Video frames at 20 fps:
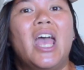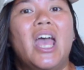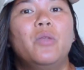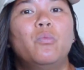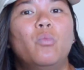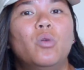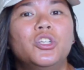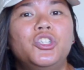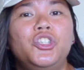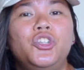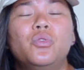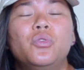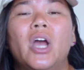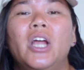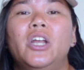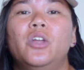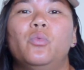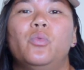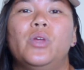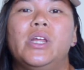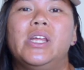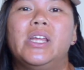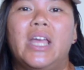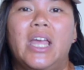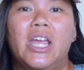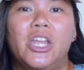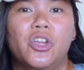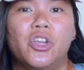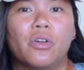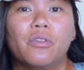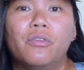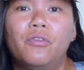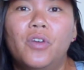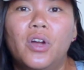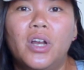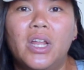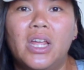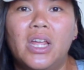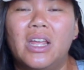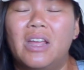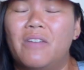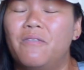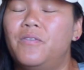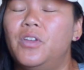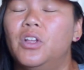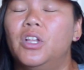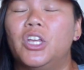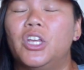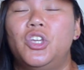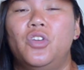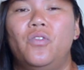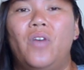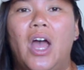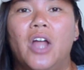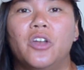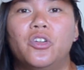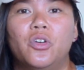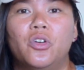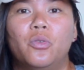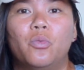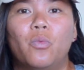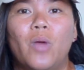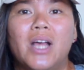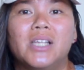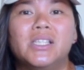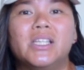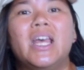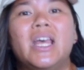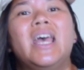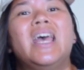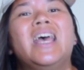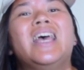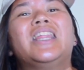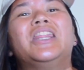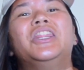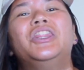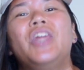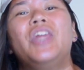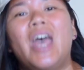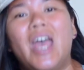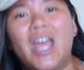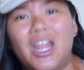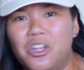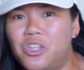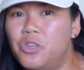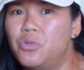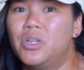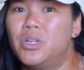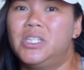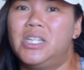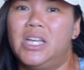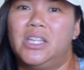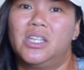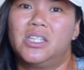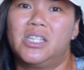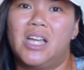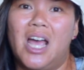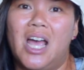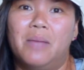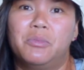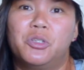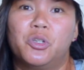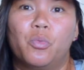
And once you kind of regain your footing and feel like you've had good rest, then you can take the time to